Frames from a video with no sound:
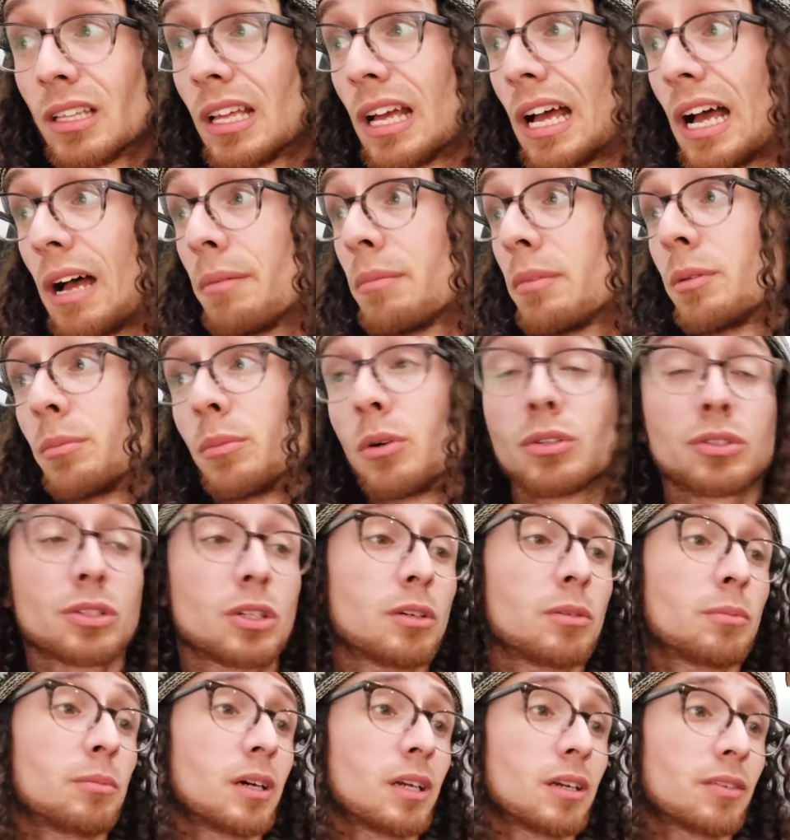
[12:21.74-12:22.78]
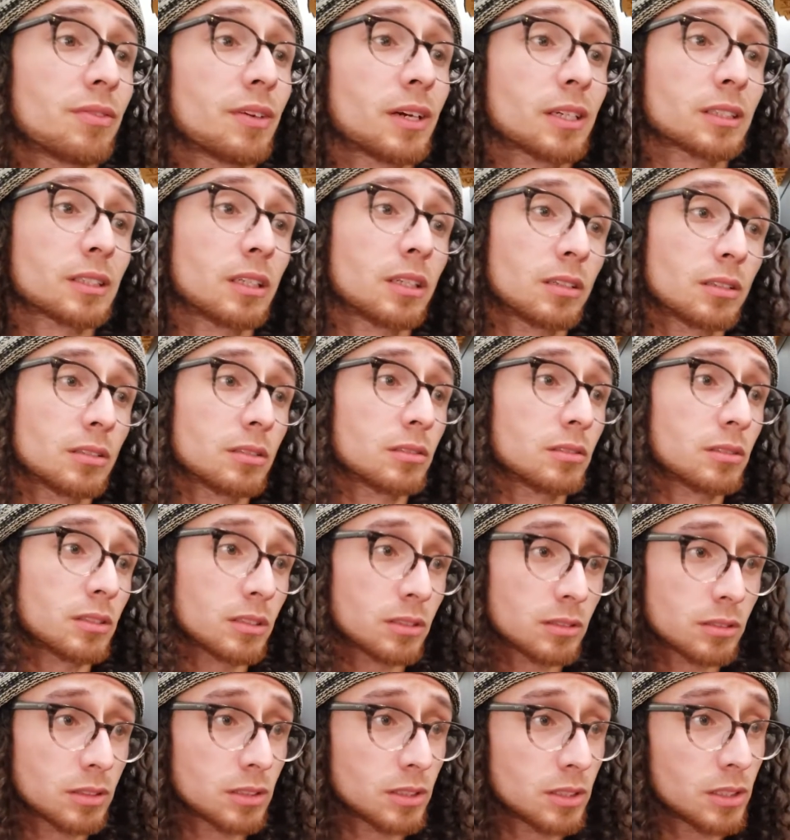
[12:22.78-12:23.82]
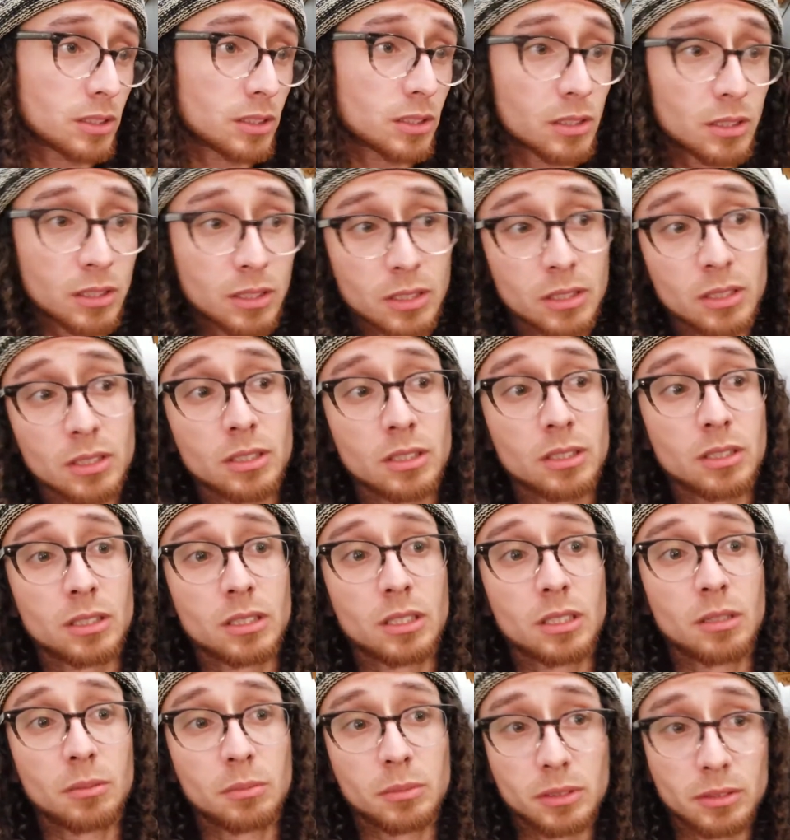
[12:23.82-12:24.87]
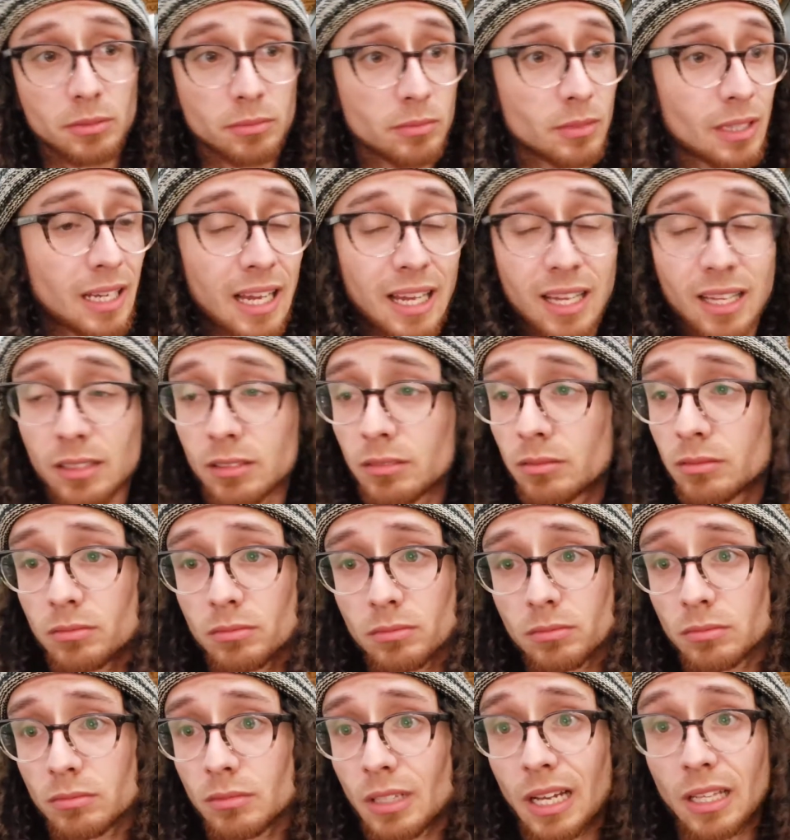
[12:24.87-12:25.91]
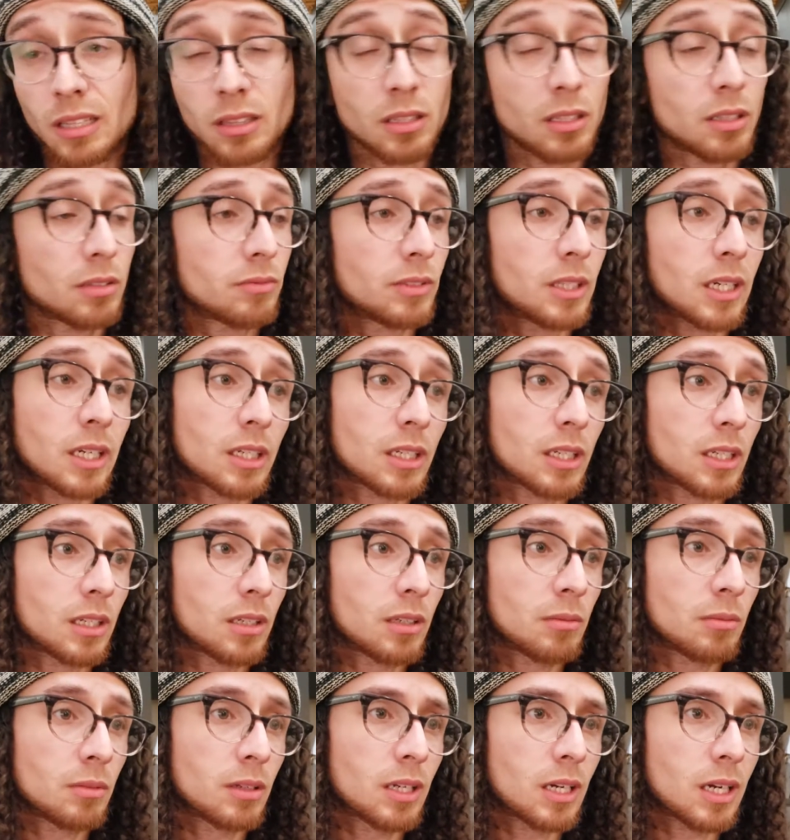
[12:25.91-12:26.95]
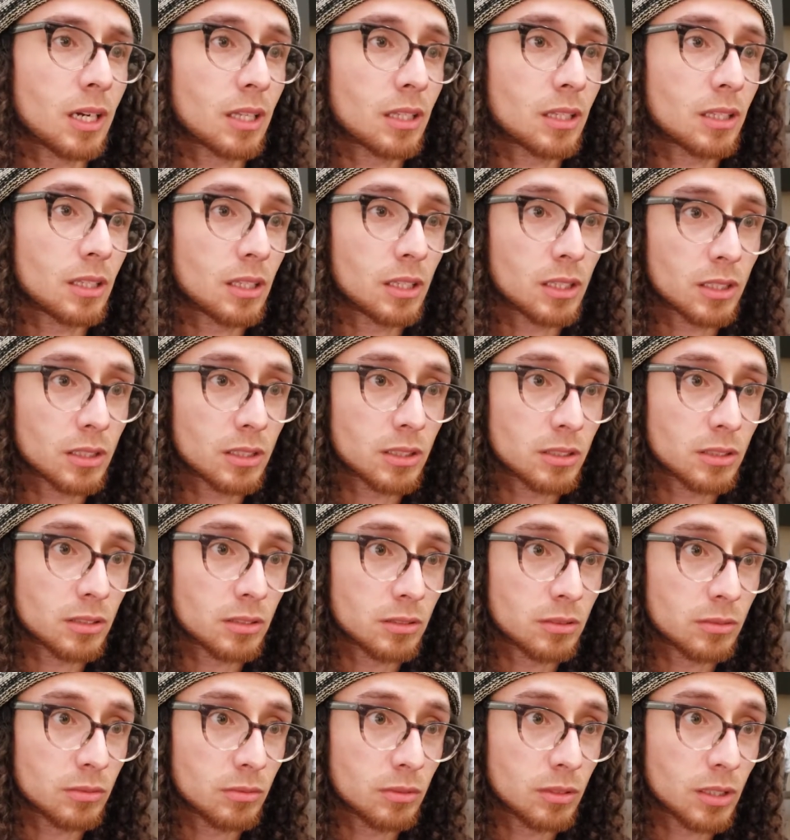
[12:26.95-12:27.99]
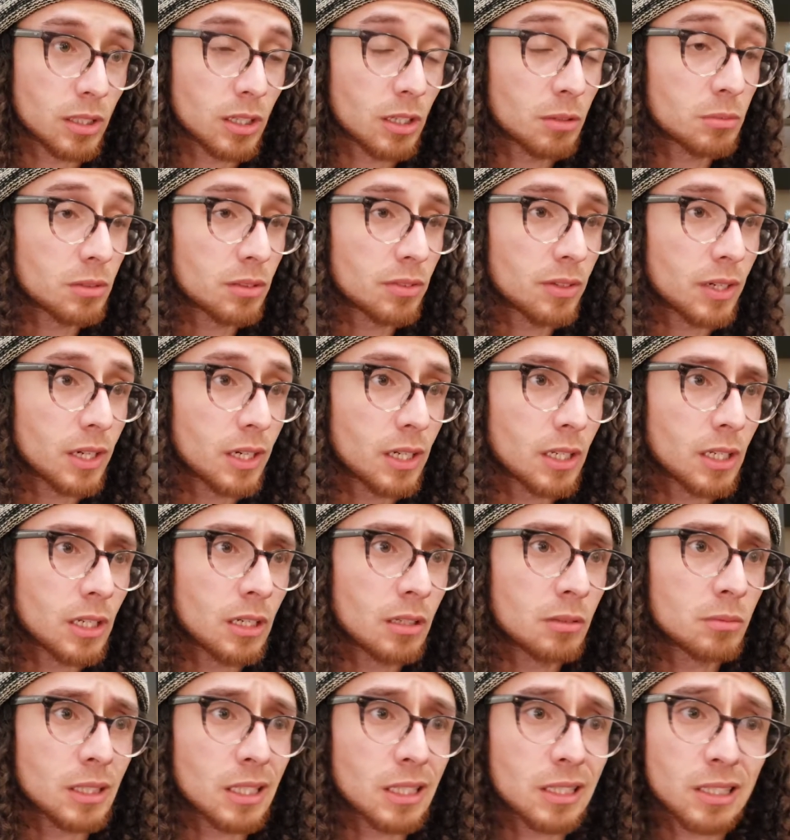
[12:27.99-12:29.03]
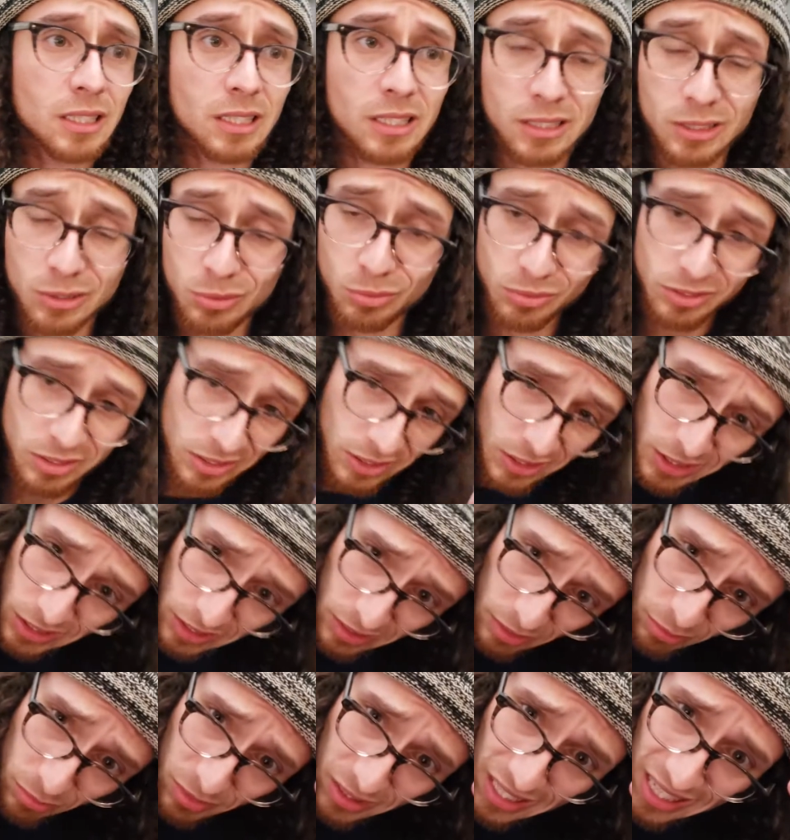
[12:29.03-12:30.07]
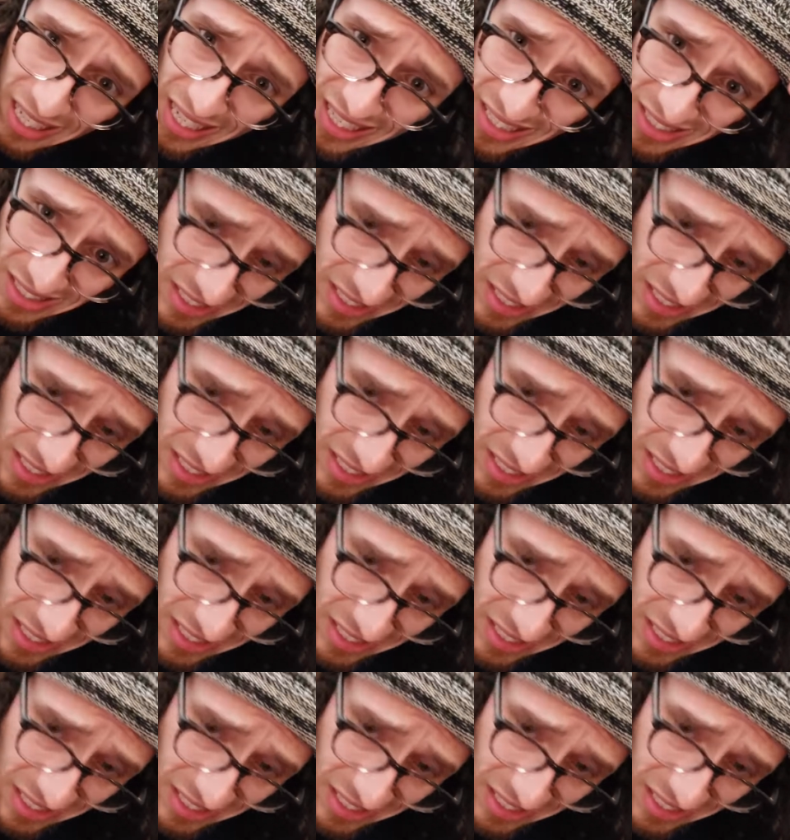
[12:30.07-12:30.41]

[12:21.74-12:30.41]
I'm the most hurt by the fact that there's no Guilty Gear. I mean, I love that game, and I think it's, when it comes to fighting games, I think it's one of the games that has